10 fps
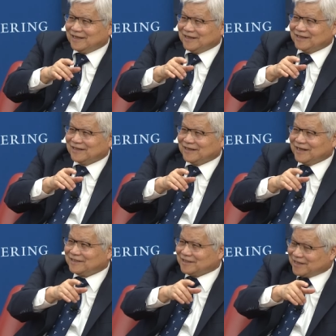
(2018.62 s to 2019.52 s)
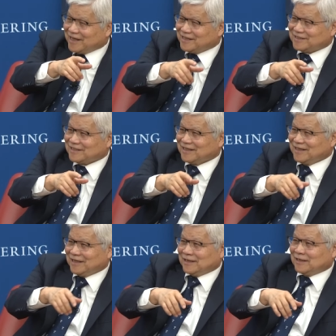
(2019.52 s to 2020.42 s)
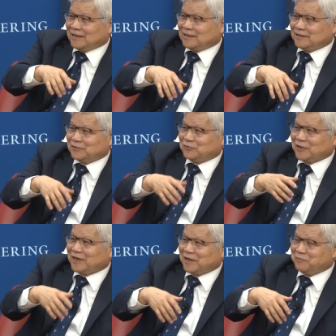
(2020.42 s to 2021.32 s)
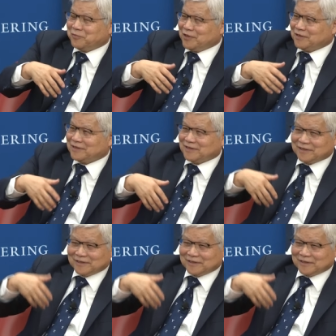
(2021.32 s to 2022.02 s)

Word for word: in uh, later days, when I being